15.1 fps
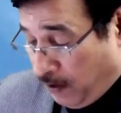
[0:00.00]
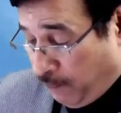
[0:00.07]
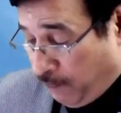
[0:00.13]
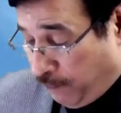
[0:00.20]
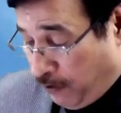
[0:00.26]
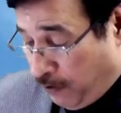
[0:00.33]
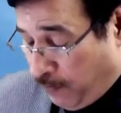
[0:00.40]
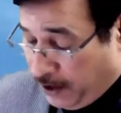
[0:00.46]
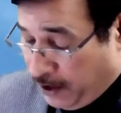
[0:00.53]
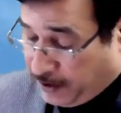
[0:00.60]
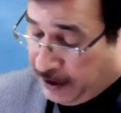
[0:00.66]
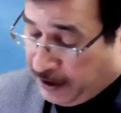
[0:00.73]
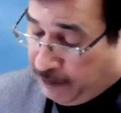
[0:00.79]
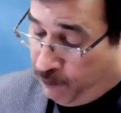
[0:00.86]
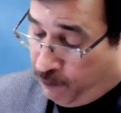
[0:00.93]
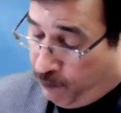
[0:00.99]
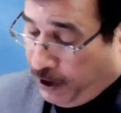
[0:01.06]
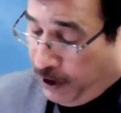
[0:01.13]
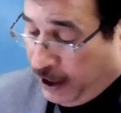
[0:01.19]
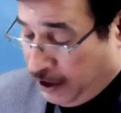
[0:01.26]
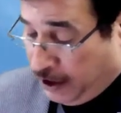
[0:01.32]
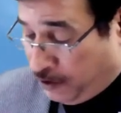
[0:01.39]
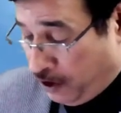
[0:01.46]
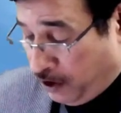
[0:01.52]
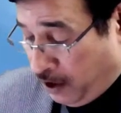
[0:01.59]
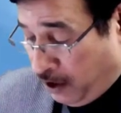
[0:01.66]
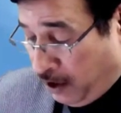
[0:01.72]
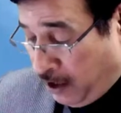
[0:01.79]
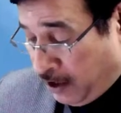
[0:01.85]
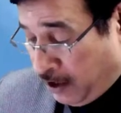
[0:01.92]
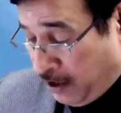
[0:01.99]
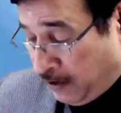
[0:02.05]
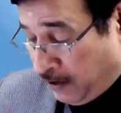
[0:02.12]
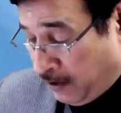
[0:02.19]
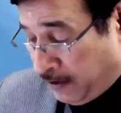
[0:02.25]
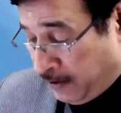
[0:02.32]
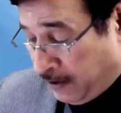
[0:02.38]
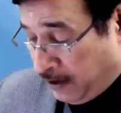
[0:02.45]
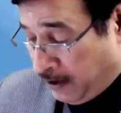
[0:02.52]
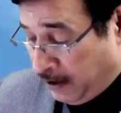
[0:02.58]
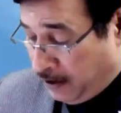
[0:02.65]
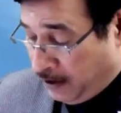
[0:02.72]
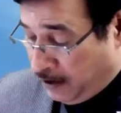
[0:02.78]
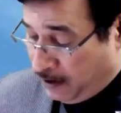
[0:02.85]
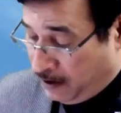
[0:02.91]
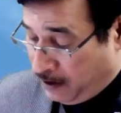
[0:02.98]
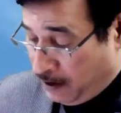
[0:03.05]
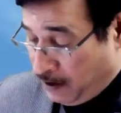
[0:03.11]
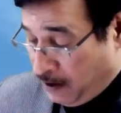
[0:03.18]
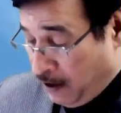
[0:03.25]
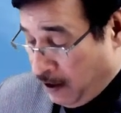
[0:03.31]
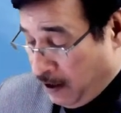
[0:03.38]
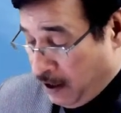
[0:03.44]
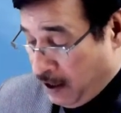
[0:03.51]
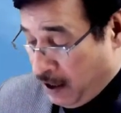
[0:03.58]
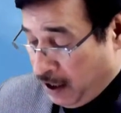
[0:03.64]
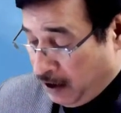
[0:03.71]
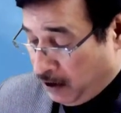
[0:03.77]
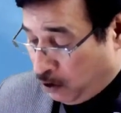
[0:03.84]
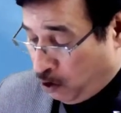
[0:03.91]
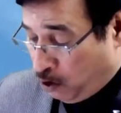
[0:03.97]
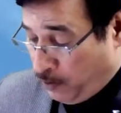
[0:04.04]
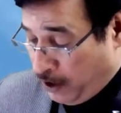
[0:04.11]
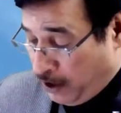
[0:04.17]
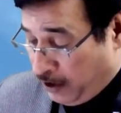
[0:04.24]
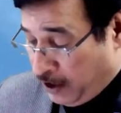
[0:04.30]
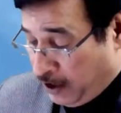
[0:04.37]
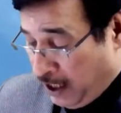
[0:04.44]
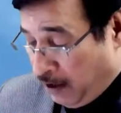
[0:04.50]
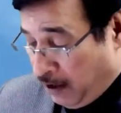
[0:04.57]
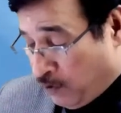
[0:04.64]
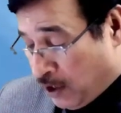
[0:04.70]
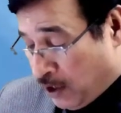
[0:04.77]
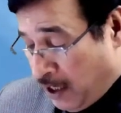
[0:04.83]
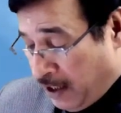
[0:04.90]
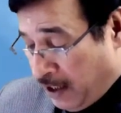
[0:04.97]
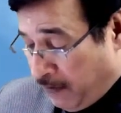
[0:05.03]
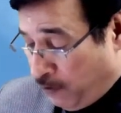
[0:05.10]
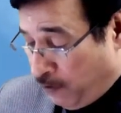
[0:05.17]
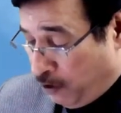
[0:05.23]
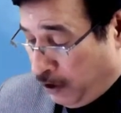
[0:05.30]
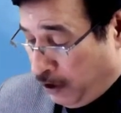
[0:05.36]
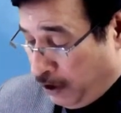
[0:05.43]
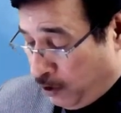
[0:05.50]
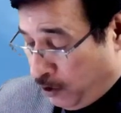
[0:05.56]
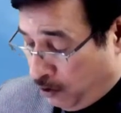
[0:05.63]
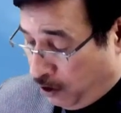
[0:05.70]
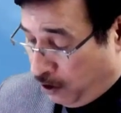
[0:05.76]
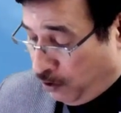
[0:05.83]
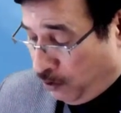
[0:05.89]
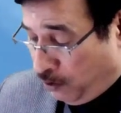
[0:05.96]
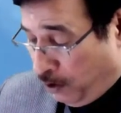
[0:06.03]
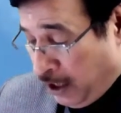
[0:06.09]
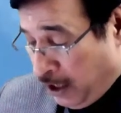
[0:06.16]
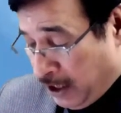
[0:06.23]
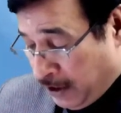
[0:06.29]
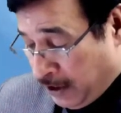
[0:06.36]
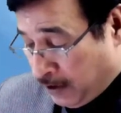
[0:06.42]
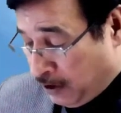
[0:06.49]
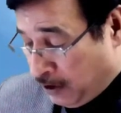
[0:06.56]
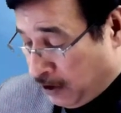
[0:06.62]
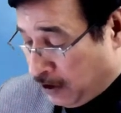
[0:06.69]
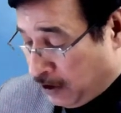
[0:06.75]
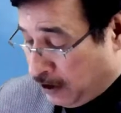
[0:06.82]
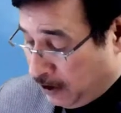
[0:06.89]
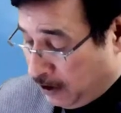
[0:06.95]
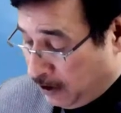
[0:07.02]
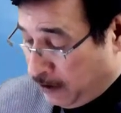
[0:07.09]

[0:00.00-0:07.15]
from asset, we get net assets. And so many times I have already told you, net assets